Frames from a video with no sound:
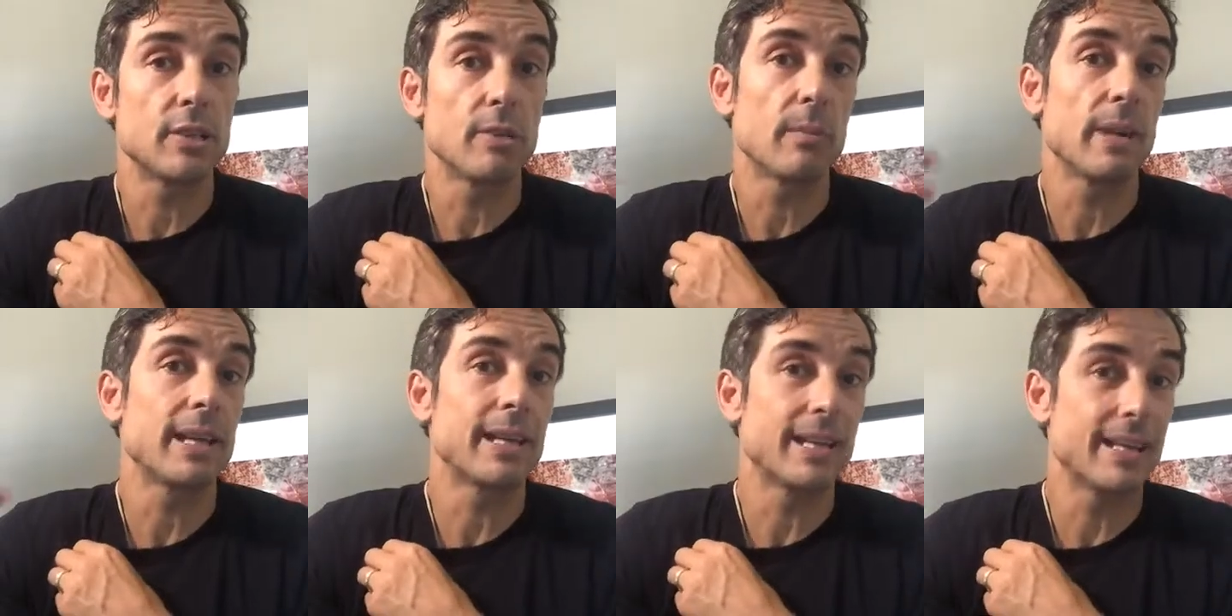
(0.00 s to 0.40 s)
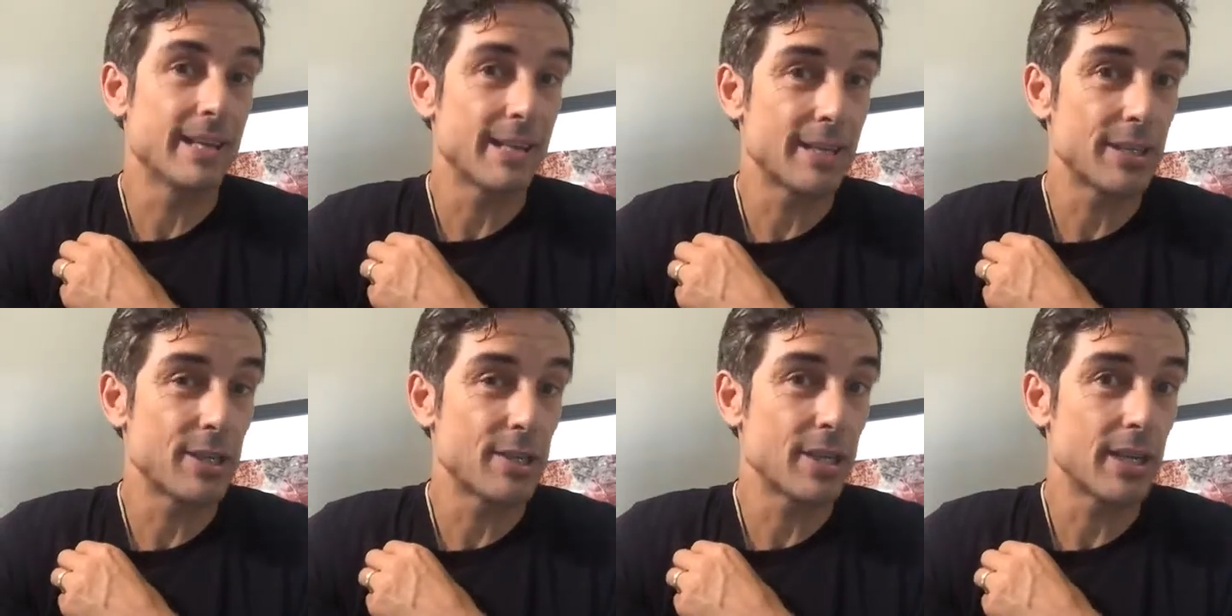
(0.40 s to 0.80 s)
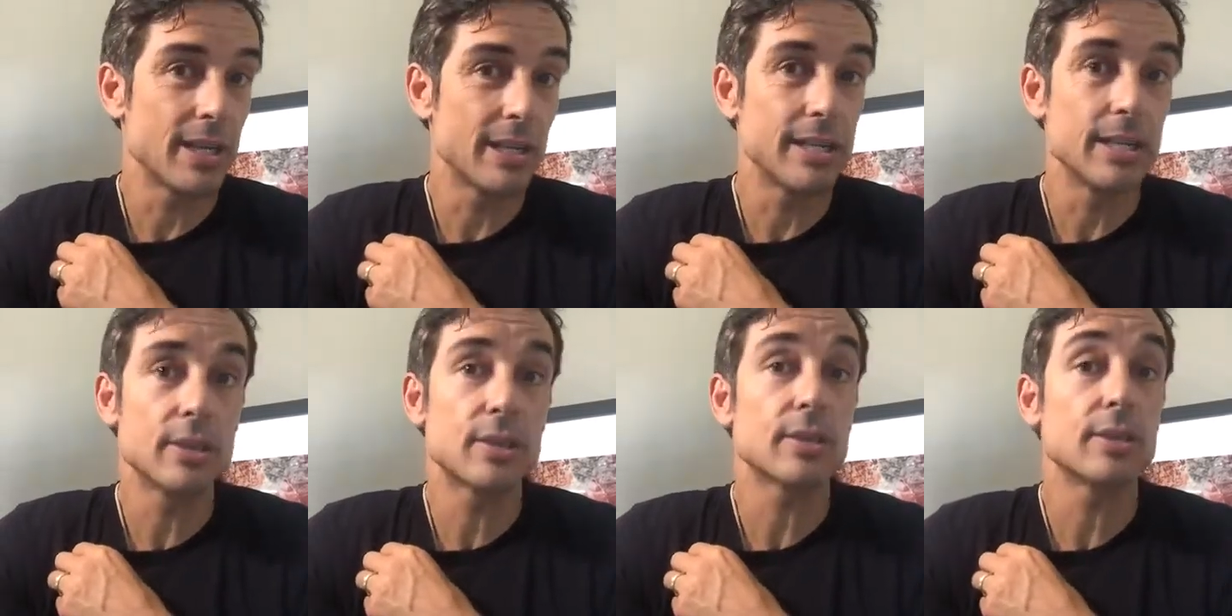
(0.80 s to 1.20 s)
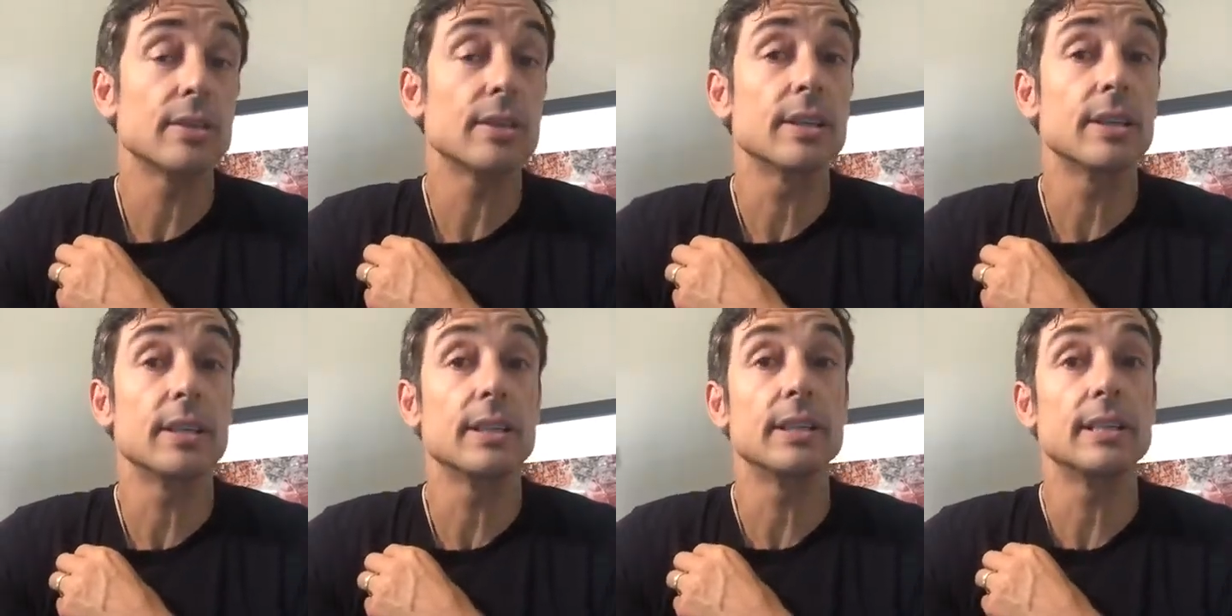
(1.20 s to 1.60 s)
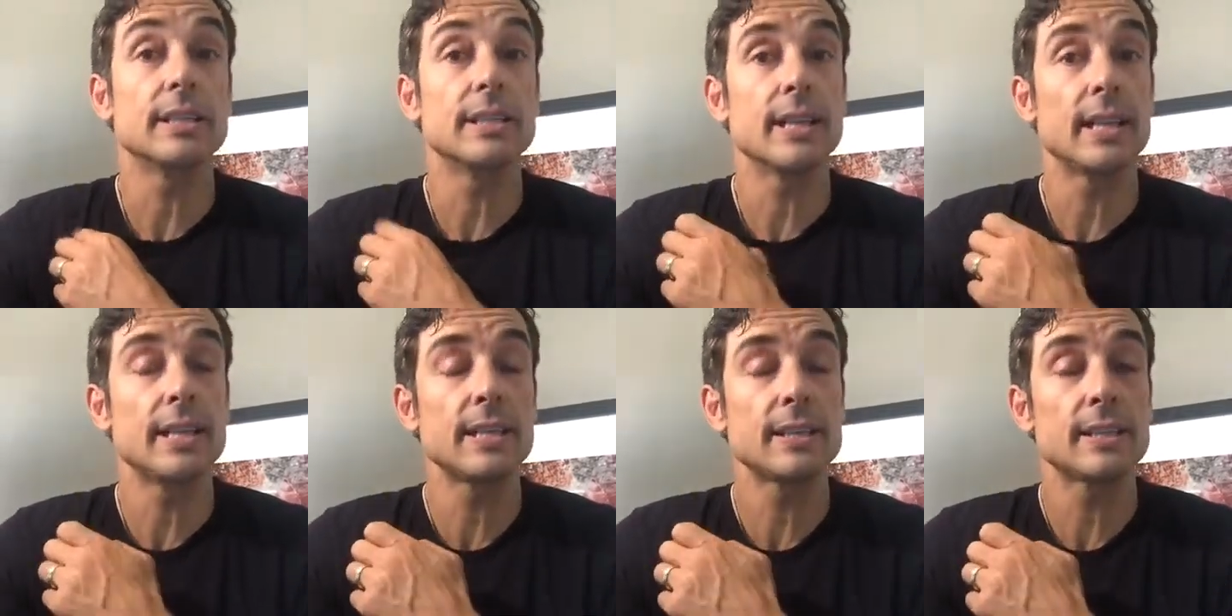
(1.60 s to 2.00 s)
You might get an initial early
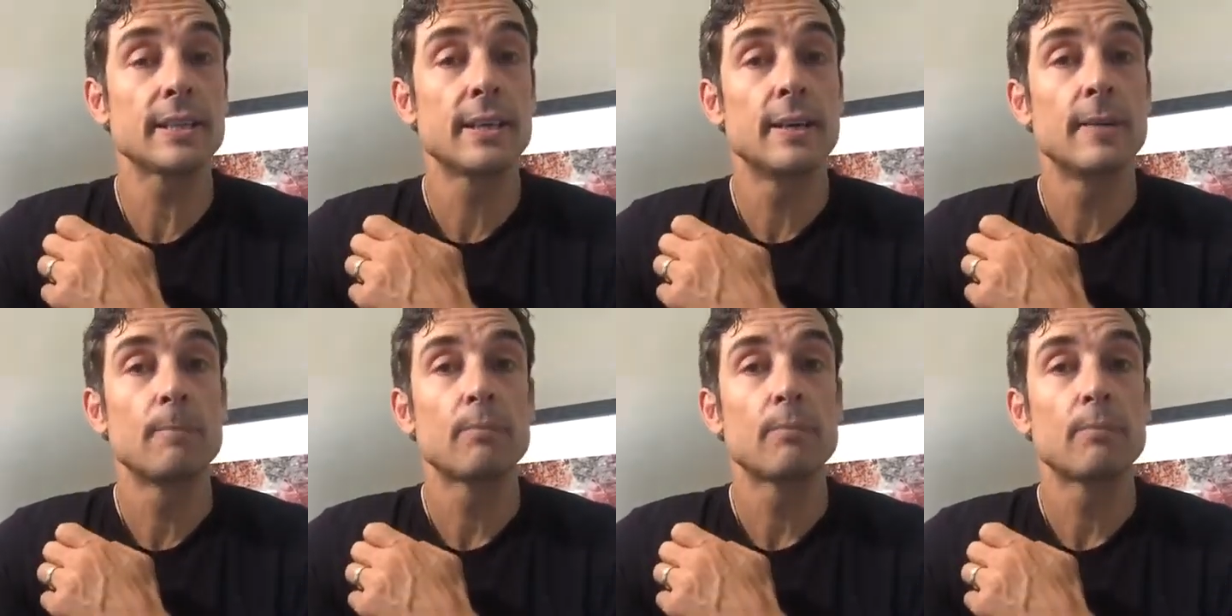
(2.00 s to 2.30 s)
taste,